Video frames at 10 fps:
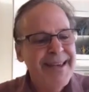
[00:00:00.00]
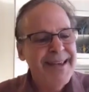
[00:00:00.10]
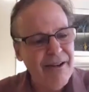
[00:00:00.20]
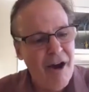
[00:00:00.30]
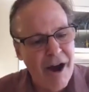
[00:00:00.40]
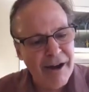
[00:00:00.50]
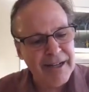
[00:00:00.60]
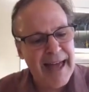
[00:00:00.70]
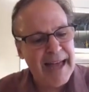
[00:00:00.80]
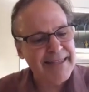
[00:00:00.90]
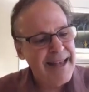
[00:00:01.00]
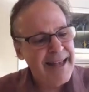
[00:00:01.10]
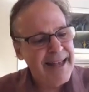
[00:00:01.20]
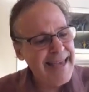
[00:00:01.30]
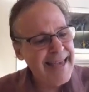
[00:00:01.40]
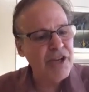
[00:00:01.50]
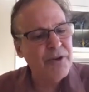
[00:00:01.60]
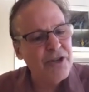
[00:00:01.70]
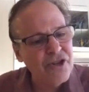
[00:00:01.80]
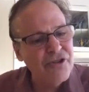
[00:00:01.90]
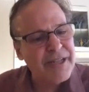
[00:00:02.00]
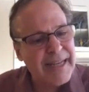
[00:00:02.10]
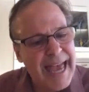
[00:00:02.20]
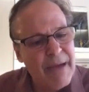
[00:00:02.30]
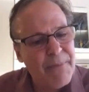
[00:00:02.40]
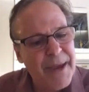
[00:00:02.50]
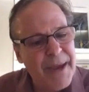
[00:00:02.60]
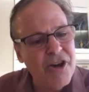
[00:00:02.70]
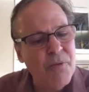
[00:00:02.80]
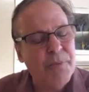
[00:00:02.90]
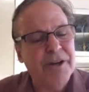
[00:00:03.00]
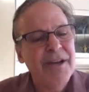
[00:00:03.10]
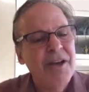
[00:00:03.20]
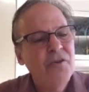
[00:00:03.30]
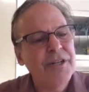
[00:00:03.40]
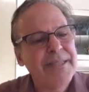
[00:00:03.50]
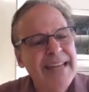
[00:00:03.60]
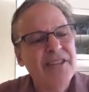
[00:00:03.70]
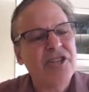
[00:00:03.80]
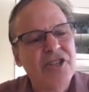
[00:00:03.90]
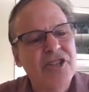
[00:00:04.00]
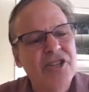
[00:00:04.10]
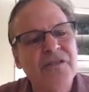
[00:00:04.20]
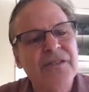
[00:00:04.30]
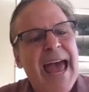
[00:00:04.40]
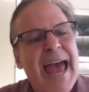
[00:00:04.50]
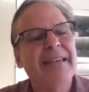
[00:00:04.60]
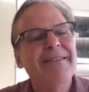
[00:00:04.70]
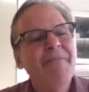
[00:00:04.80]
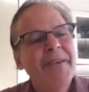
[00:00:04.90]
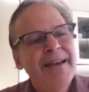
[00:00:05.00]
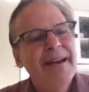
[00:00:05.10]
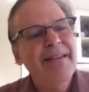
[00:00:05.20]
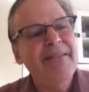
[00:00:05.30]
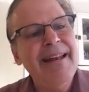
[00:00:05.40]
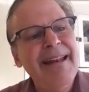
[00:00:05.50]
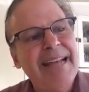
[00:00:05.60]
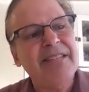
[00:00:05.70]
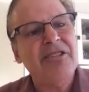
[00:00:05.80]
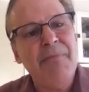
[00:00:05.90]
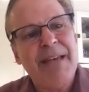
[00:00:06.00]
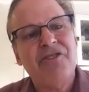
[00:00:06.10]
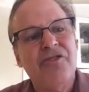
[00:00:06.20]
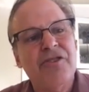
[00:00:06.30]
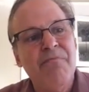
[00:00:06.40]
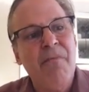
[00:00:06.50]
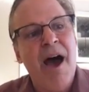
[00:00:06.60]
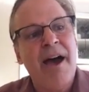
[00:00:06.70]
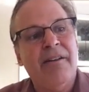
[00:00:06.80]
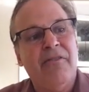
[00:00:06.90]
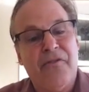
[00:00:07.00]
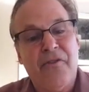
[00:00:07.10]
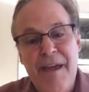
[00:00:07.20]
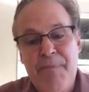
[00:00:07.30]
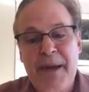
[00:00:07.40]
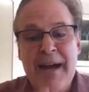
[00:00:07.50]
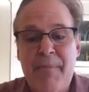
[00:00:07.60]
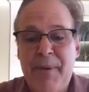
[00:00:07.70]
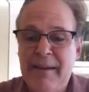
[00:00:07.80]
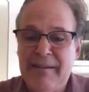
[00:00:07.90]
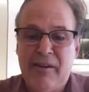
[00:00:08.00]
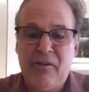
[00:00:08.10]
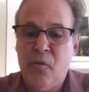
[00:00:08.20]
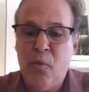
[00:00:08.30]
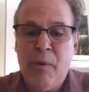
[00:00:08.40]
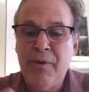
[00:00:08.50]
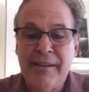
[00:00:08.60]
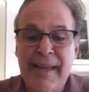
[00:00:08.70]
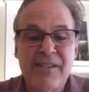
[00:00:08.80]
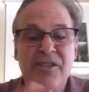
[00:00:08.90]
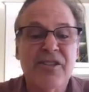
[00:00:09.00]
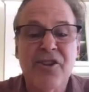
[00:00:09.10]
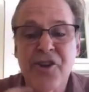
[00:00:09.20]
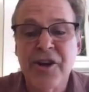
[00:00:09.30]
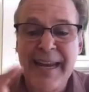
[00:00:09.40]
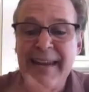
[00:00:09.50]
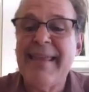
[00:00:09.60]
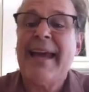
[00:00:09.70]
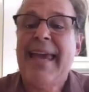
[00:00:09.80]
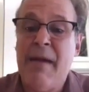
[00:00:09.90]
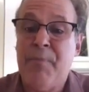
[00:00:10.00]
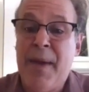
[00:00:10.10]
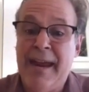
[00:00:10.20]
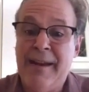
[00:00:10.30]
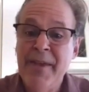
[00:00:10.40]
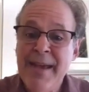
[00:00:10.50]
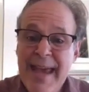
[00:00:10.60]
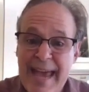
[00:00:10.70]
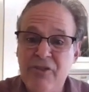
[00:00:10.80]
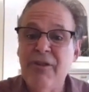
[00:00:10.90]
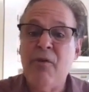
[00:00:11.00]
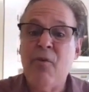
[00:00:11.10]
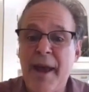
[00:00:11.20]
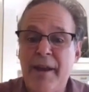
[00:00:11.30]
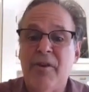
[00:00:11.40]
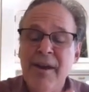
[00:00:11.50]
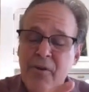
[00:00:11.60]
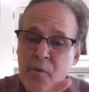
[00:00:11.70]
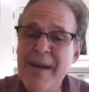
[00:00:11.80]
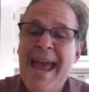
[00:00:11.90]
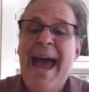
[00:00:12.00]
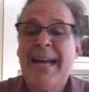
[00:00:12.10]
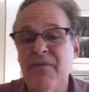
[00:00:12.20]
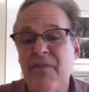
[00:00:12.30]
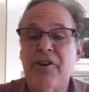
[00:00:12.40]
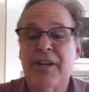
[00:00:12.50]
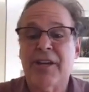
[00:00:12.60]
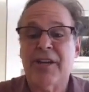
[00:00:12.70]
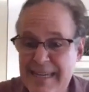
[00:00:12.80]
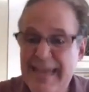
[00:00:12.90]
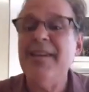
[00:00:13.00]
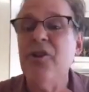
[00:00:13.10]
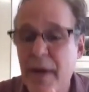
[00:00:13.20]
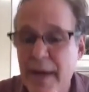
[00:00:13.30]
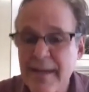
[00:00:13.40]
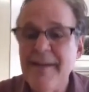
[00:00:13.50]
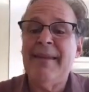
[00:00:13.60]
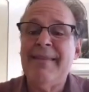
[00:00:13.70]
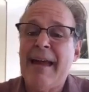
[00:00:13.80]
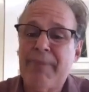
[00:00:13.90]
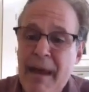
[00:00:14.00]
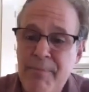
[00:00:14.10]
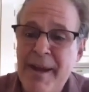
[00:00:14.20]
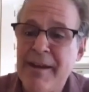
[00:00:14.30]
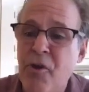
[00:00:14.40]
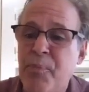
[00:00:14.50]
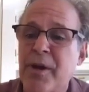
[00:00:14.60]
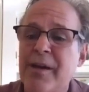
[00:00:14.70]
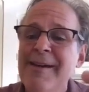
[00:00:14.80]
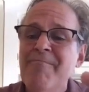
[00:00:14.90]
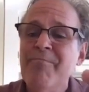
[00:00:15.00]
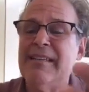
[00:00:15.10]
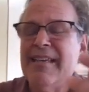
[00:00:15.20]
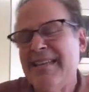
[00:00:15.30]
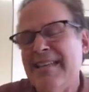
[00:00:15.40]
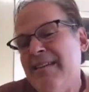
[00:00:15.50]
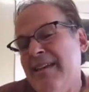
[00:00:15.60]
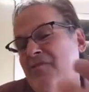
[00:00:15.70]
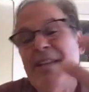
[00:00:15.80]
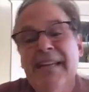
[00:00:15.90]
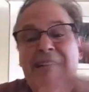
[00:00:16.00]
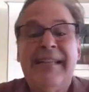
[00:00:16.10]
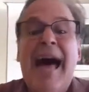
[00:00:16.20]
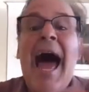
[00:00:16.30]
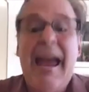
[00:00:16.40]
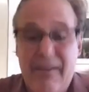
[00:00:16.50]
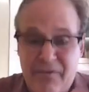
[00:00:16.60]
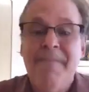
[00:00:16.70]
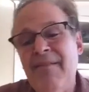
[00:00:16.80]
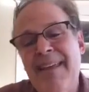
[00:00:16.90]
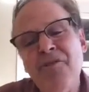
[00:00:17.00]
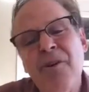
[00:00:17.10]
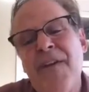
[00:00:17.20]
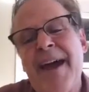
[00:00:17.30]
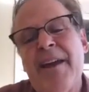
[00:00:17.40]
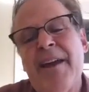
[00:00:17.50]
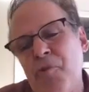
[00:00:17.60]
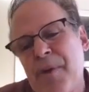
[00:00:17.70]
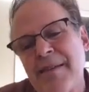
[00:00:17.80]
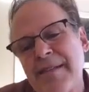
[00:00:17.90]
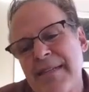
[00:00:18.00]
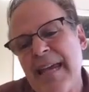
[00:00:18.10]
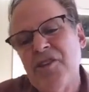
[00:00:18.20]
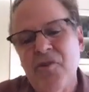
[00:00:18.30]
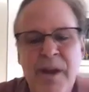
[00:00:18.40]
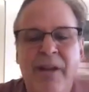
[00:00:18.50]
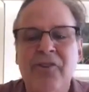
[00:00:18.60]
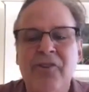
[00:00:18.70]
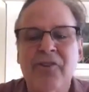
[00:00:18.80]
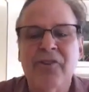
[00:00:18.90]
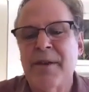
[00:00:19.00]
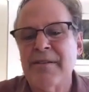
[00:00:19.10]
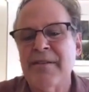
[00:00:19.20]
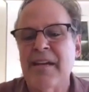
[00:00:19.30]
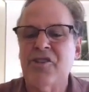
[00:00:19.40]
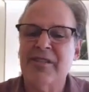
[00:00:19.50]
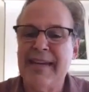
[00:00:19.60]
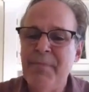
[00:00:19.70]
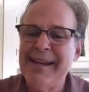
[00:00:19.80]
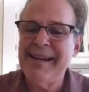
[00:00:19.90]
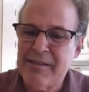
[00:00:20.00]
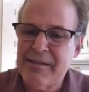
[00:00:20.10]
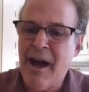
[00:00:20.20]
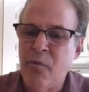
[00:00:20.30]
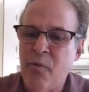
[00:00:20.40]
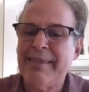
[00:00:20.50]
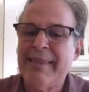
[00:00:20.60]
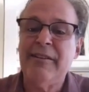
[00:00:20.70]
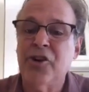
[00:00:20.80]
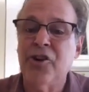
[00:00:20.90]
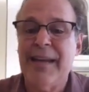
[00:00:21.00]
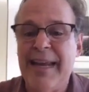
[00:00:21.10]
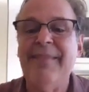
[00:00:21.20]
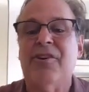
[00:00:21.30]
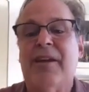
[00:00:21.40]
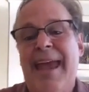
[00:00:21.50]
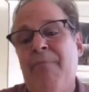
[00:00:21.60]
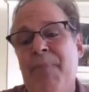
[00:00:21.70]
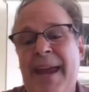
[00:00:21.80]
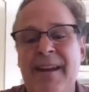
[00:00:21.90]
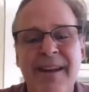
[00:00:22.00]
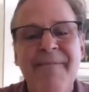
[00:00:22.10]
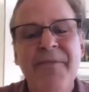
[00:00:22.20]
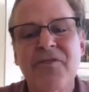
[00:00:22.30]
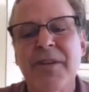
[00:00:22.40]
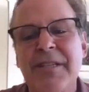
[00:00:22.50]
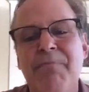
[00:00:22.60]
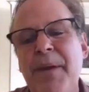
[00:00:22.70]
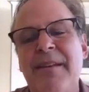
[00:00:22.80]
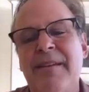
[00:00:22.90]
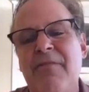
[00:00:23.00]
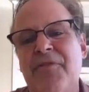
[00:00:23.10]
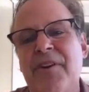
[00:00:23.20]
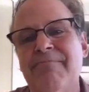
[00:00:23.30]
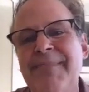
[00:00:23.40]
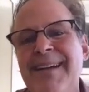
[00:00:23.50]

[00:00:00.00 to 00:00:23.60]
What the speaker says: In our class, they actually produce a campaign notebook, which then serves as the next semester's model for they pick up and like, what were the lessons learned in that campaign? And do they want to reactivate or continue it? In that campaign notebook, it's really alive. And they do a final group presentation. We all do group presentations, but it's on what they learned in their campaign. So it's a bit different.